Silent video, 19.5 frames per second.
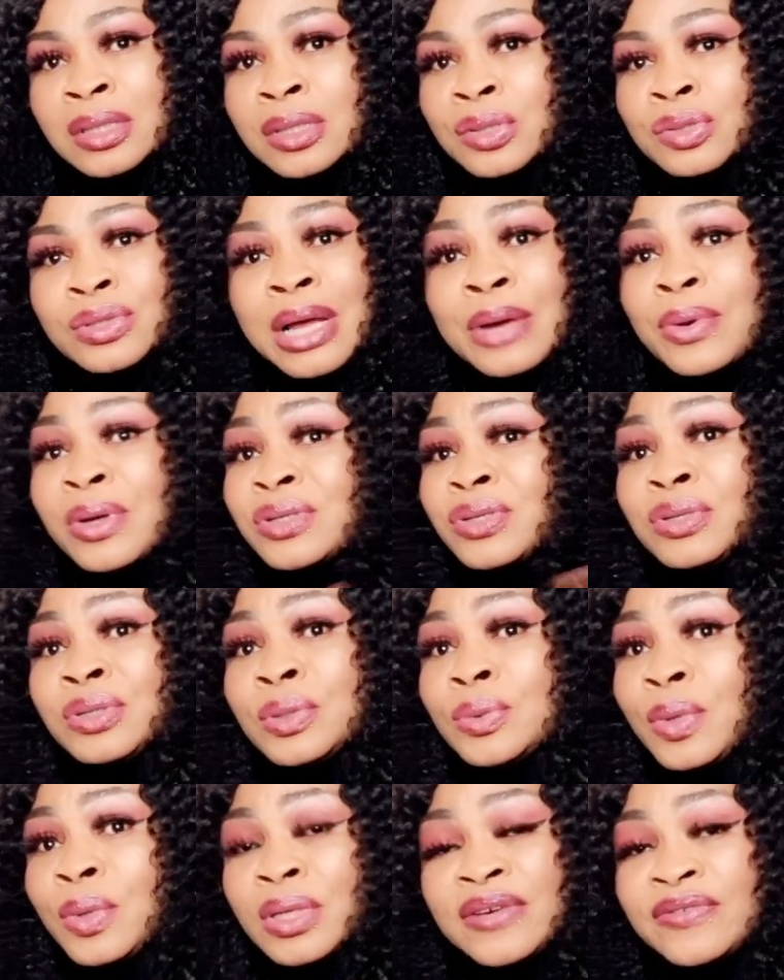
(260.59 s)
So I wasn't
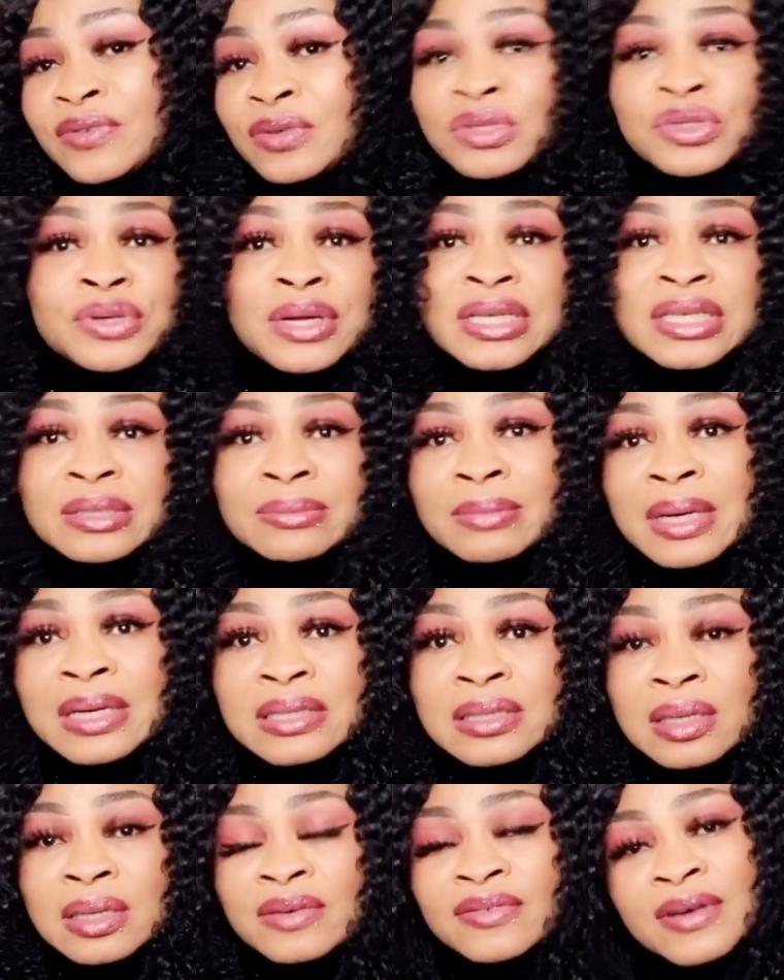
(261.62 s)
the one even dressing
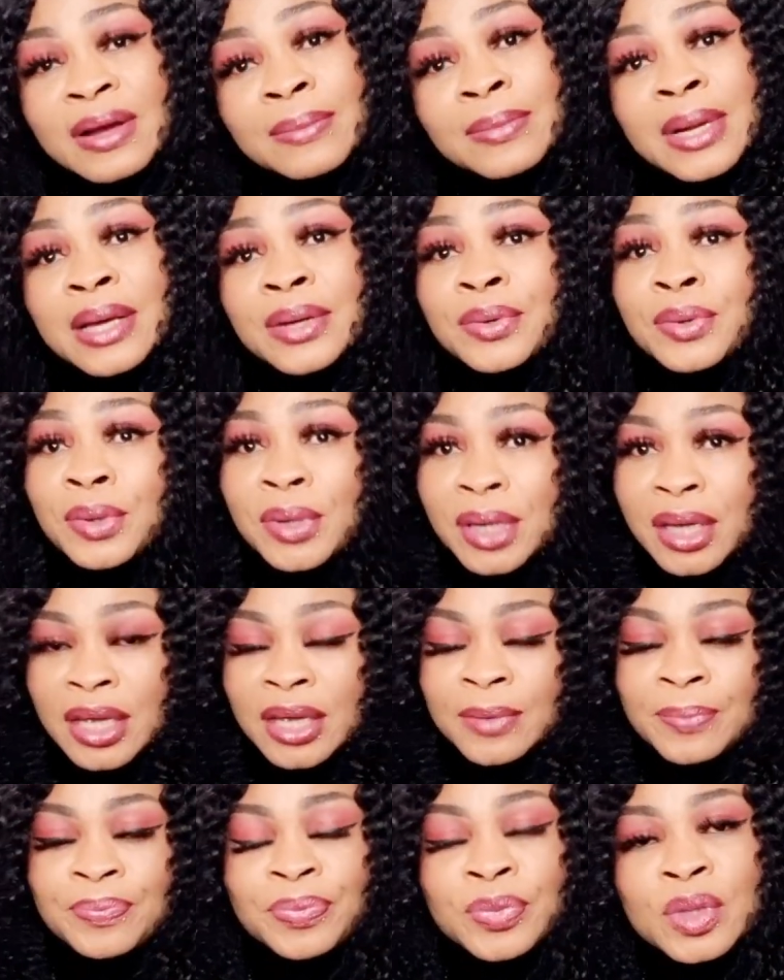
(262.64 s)
myself. I'm like,
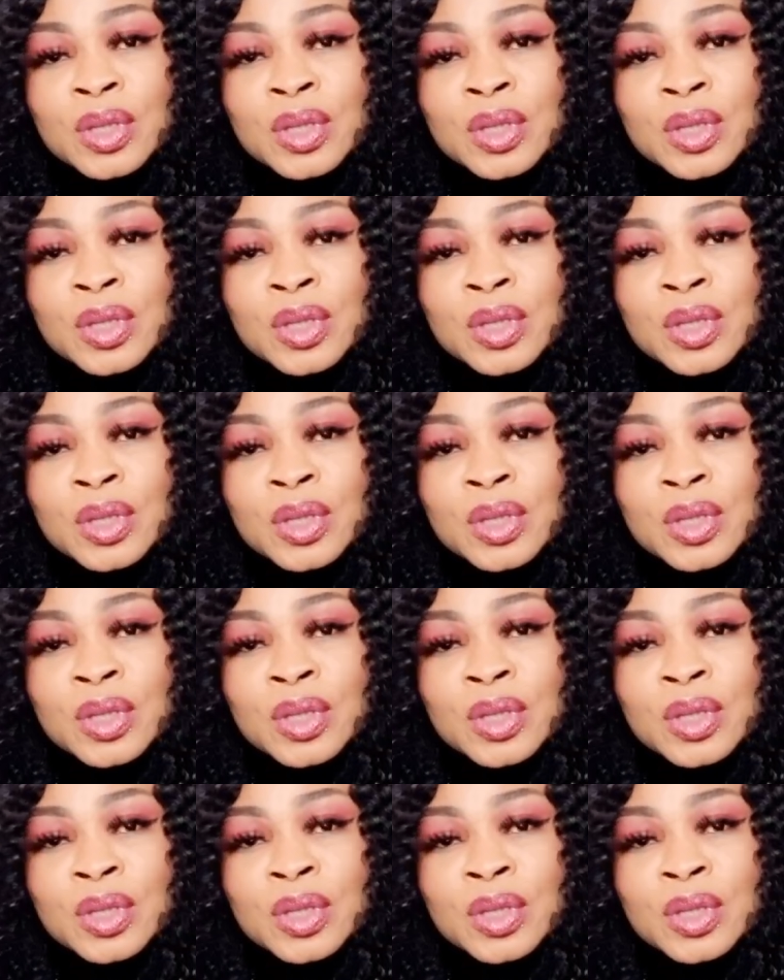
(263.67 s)
okay.